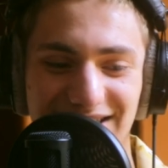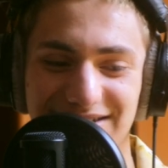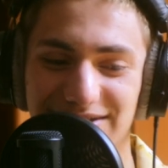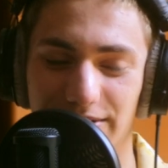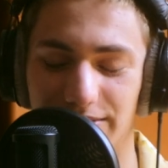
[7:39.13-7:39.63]

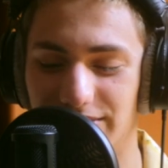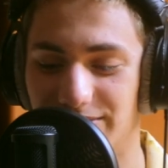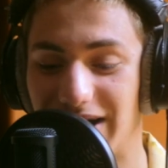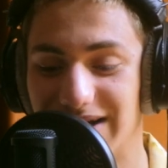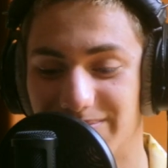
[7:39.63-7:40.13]
So you
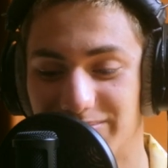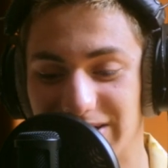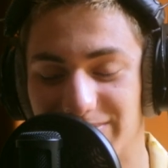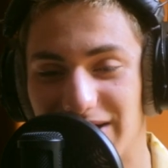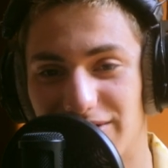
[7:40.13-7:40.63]
might
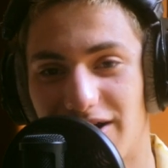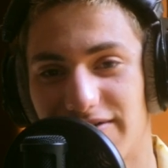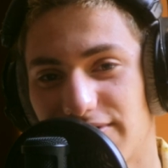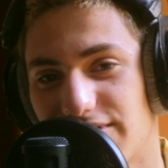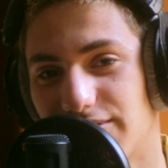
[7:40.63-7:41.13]
be better
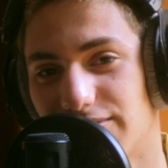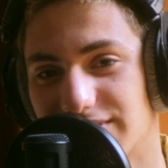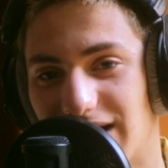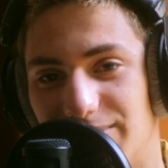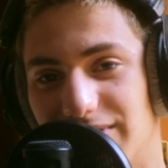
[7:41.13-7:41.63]
off with an
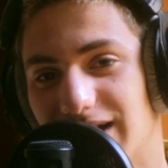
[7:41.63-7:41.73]
Oldtimer.